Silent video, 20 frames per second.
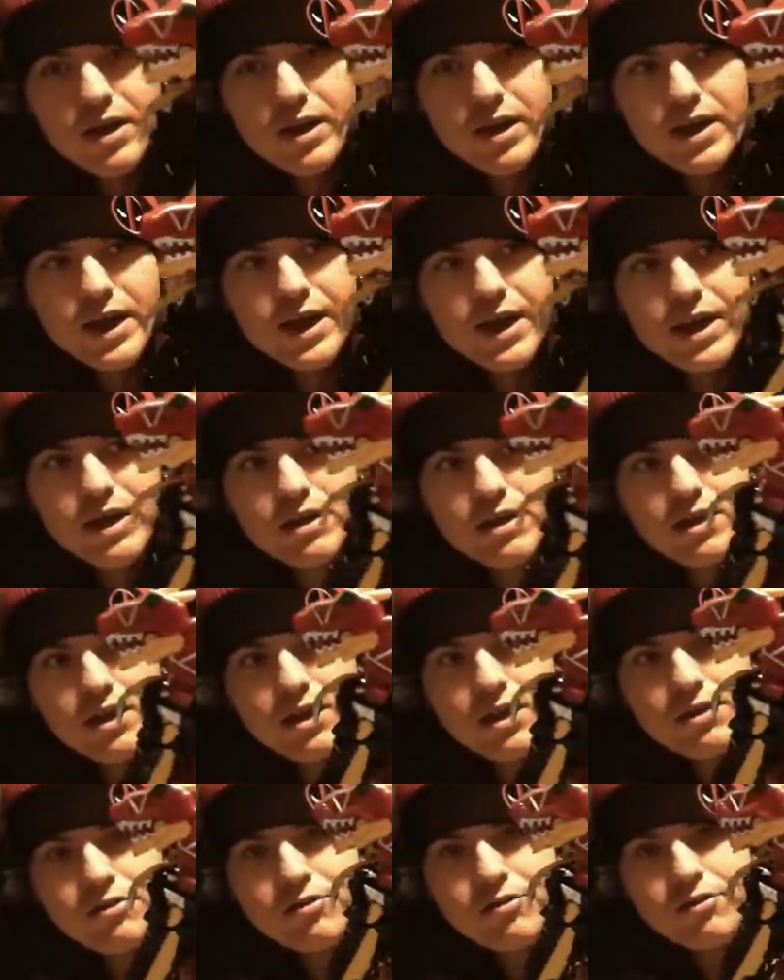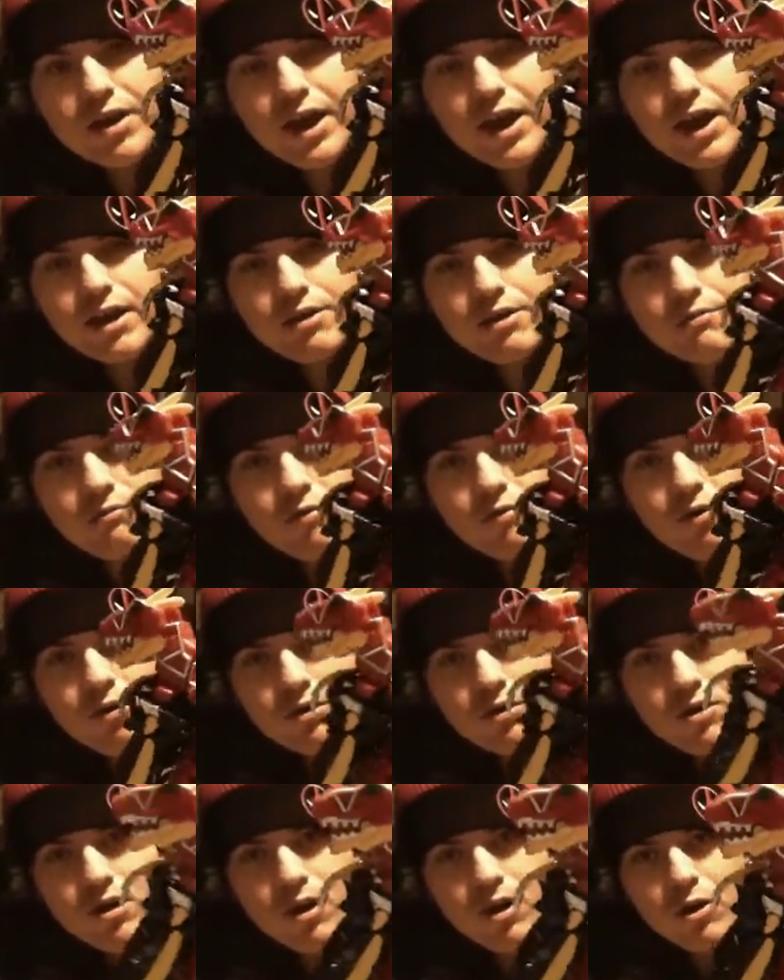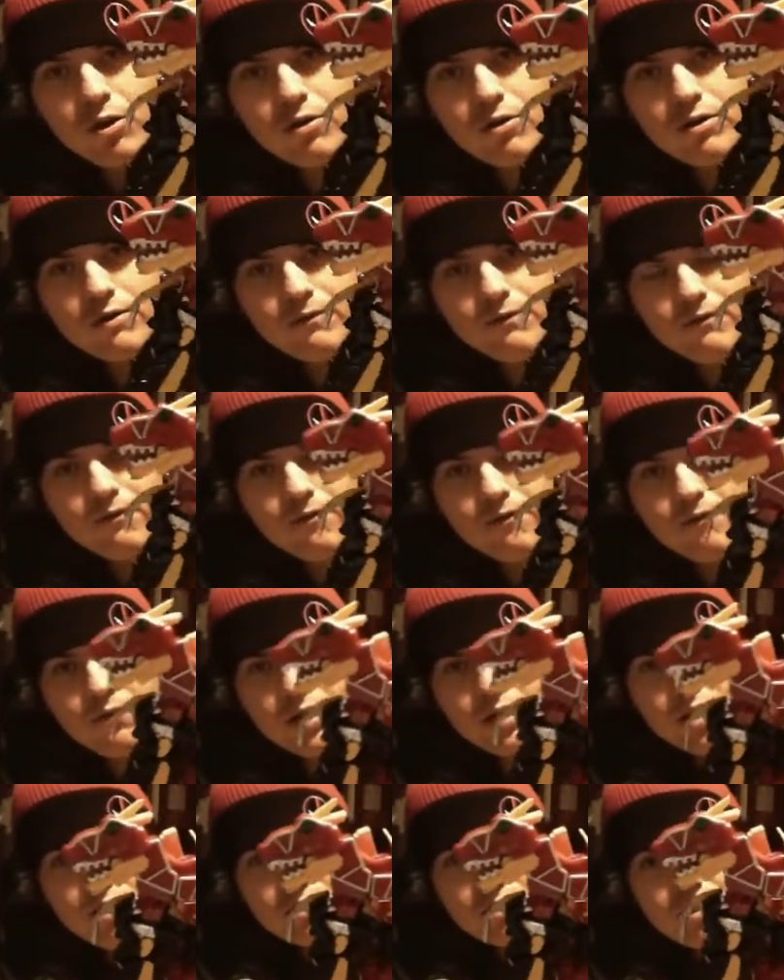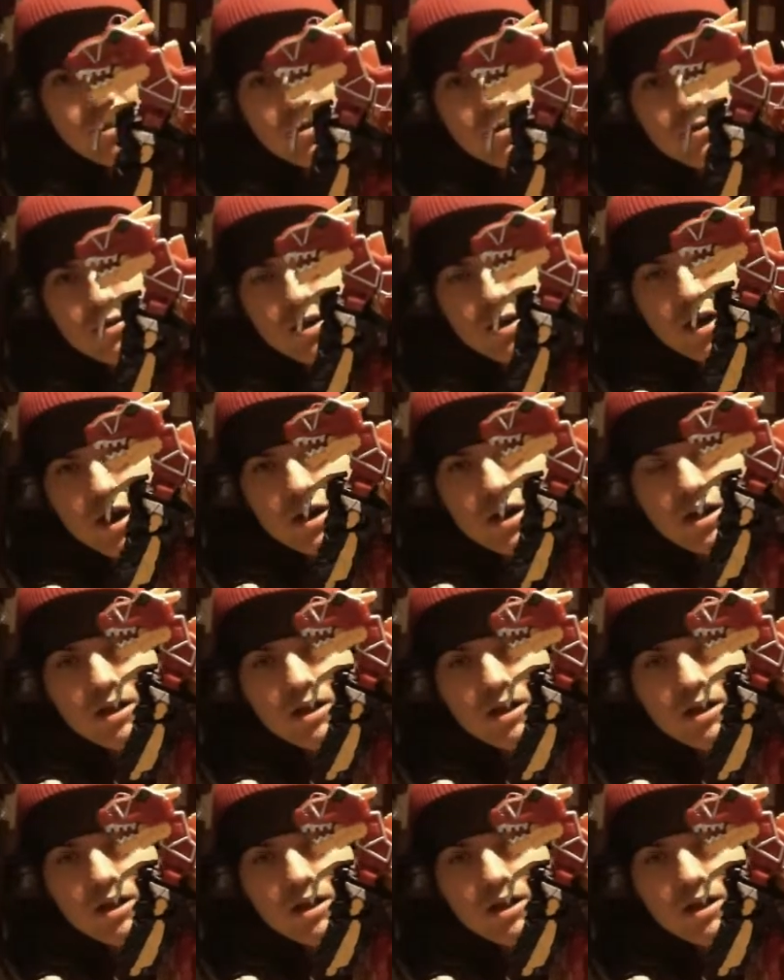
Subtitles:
and it just adds more color and flair to this guy. And I